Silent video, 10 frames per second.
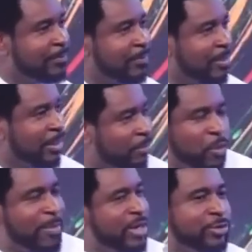But
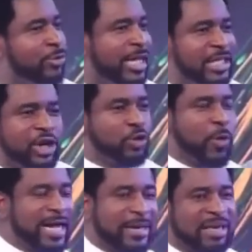women don't do that. They just go
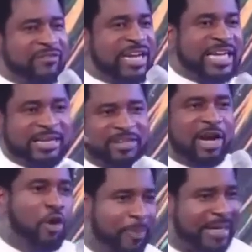and keep giving and
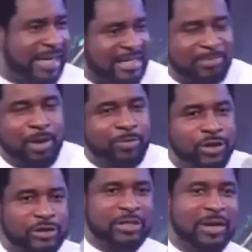hoping that this man will
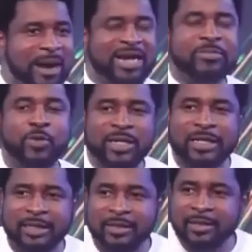just marry me one day.